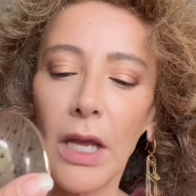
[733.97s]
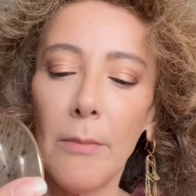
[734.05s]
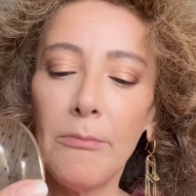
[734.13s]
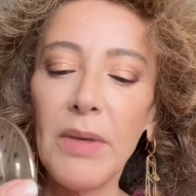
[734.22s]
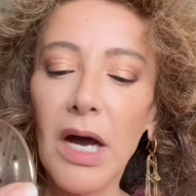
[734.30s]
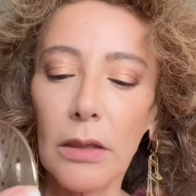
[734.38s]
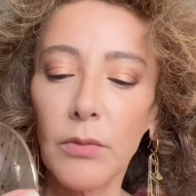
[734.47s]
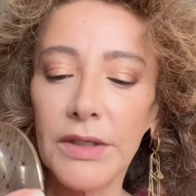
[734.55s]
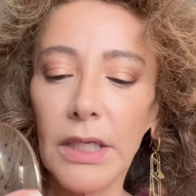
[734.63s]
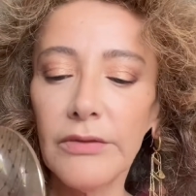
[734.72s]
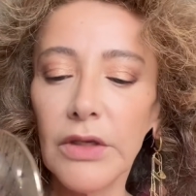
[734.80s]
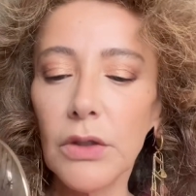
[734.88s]
But when
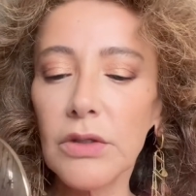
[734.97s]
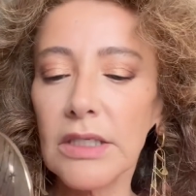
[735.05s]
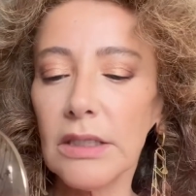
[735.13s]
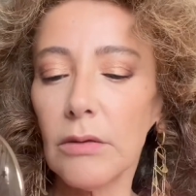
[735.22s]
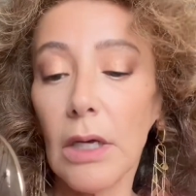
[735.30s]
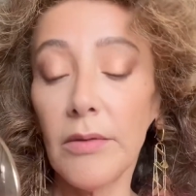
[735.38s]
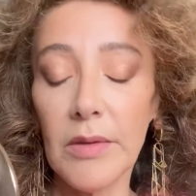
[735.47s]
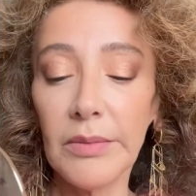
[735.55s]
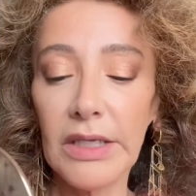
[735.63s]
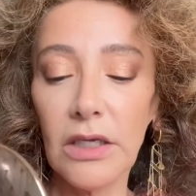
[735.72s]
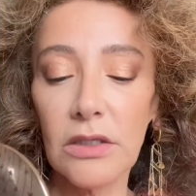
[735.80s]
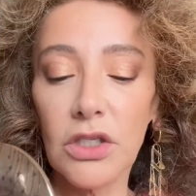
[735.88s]
I've used it, I remember
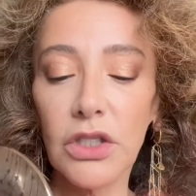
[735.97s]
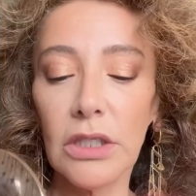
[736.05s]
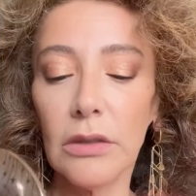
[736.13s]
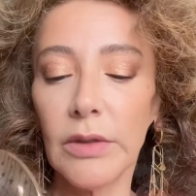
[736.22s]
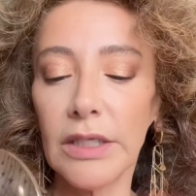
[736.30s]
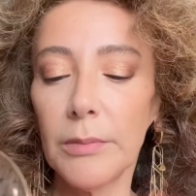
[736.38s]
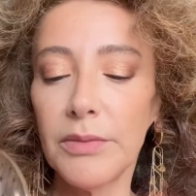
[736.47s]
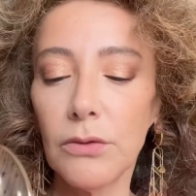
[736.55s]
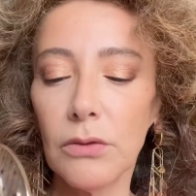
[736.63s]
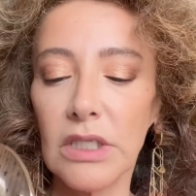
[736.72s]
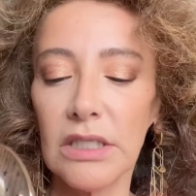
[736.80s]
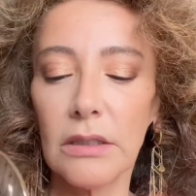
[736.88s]
last year when I
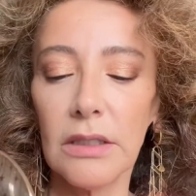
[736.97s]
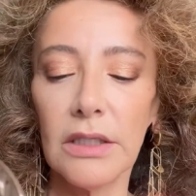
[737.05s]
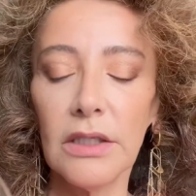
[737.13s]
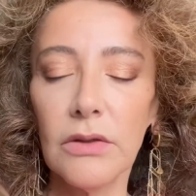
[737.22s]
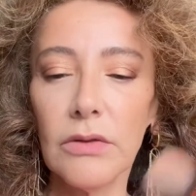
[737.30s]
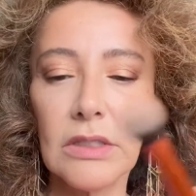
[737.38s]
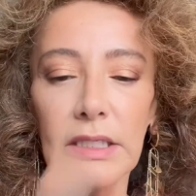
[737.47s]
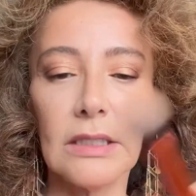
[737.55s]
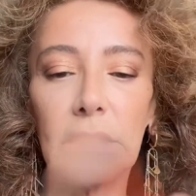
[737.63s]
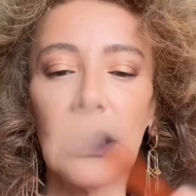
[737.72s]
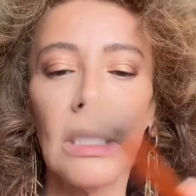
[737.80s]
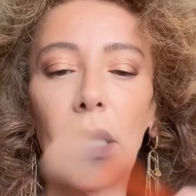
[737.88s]
bought it and I used it,
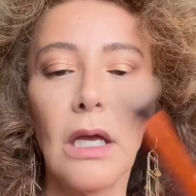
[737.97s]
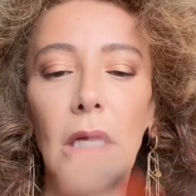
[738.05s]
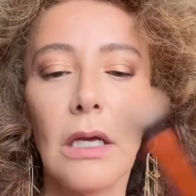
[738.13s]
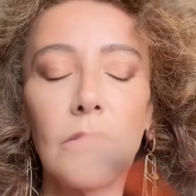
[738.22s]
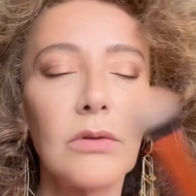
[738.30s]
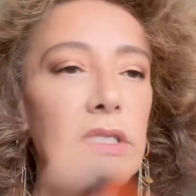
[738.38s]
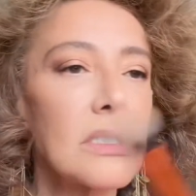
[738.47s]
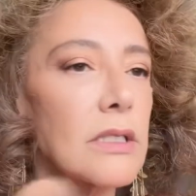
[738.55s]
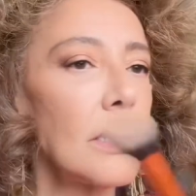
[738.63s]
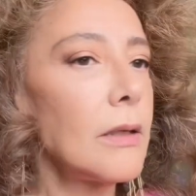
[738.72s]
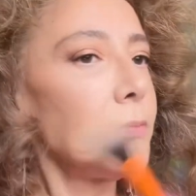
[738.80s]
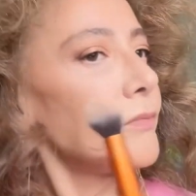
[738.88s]
I was
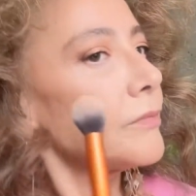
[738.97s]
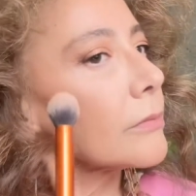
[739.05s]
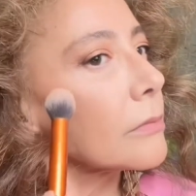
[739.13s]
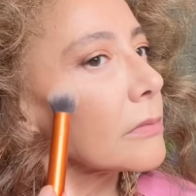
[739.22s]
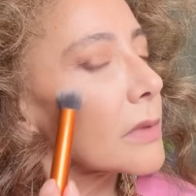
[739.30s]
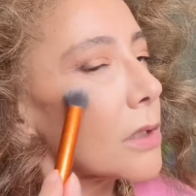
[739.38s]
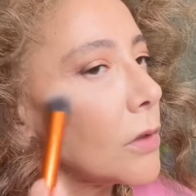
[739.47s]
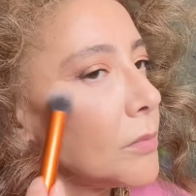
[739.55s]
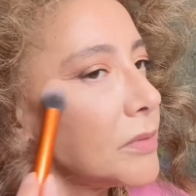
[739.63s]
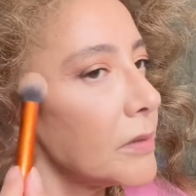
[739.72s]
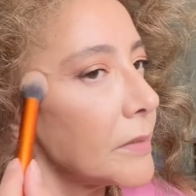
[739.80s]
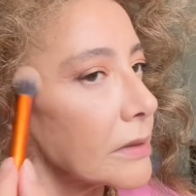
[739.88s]

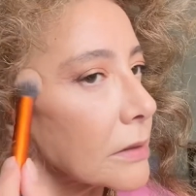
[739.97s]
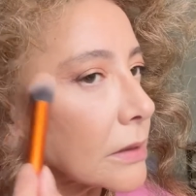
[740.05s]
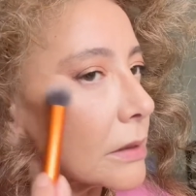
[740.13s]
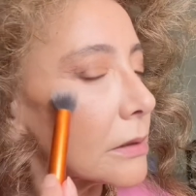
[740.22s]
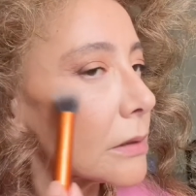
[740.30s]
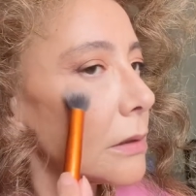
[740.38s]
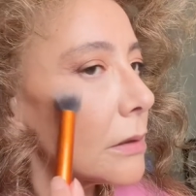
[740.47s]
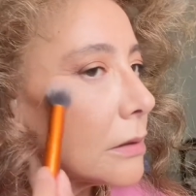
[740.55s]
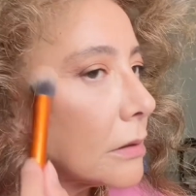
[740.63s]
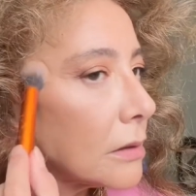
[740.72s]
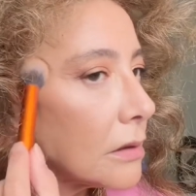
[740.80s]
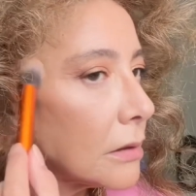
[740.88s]
complimented
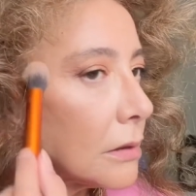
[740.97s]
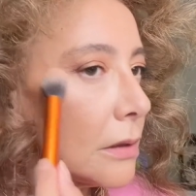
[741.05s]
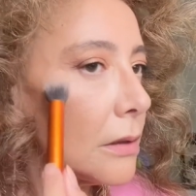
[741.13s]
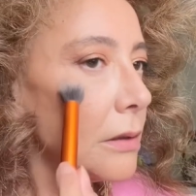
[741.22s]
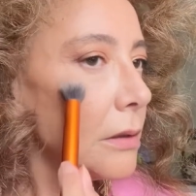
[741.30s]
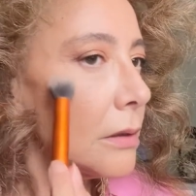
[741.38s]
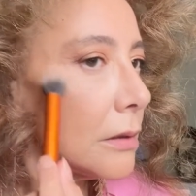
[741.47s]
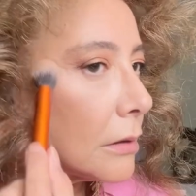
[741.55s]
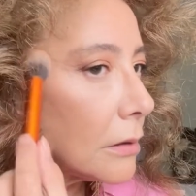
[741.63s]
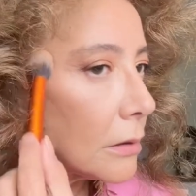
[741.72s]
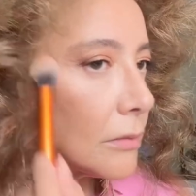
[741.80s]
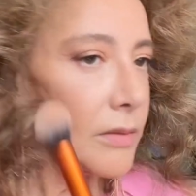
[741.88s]

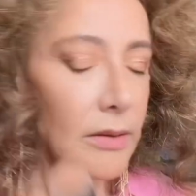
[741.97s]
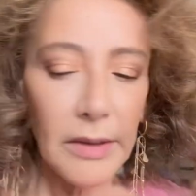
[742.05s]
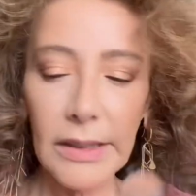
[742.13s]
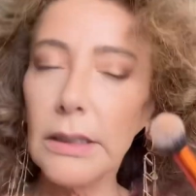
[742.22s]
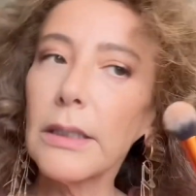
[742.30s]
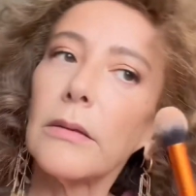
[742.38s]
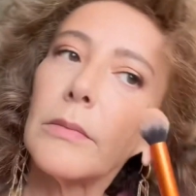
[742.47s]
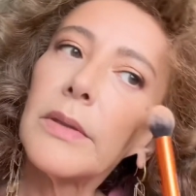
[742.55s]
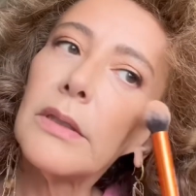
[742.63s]
on my makeup